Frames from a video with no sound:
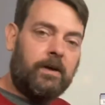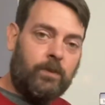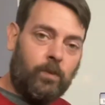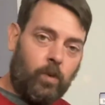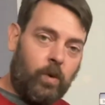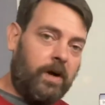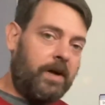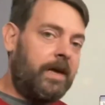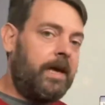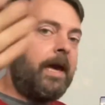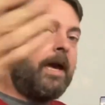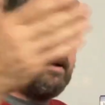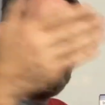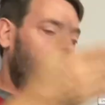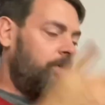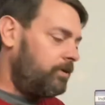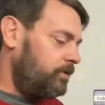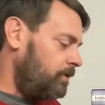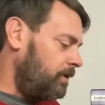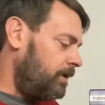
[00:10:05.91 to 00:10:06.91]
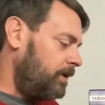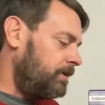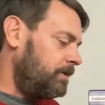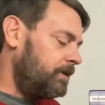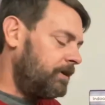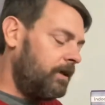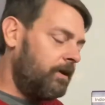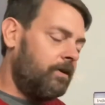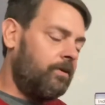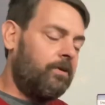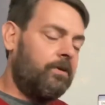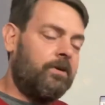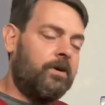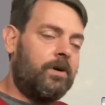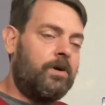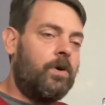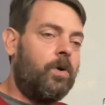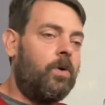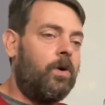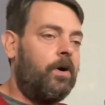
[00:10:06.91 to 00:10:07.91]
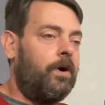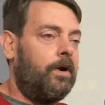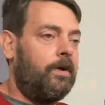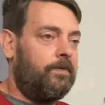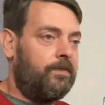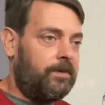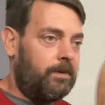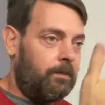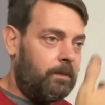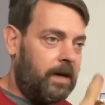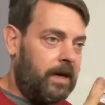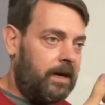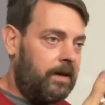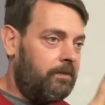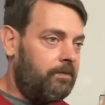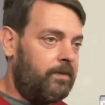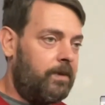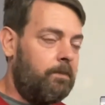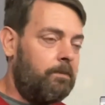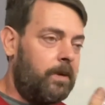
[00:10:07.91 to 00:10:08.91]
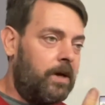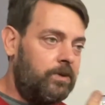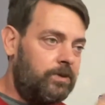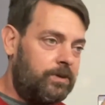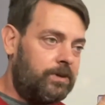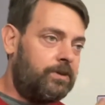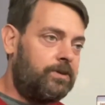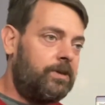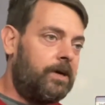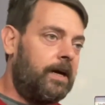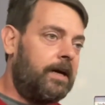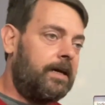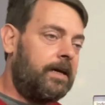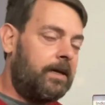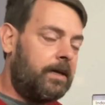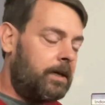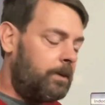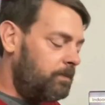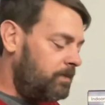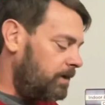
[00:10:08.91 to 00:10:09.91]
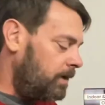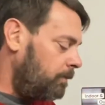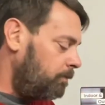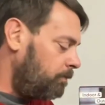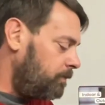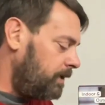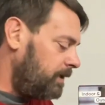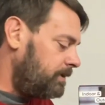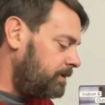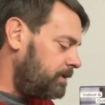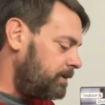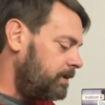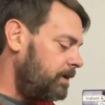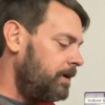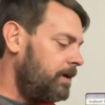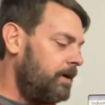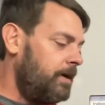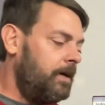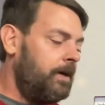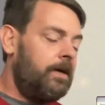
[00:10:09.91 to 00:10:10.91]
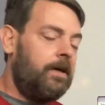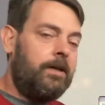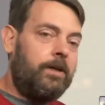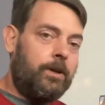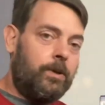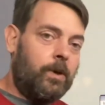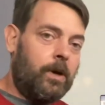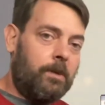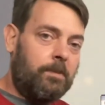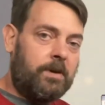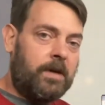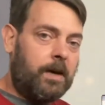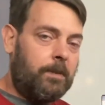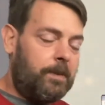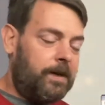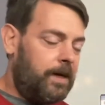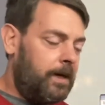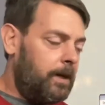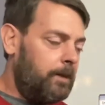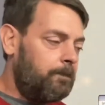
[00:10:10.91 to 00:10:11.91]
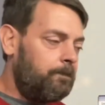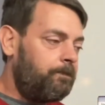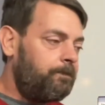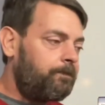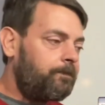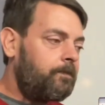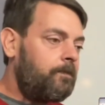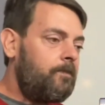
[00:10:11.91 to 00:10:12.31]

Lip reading: one camera triggers another to record, if somebody at the motion tracking comes up and picks you up coming up.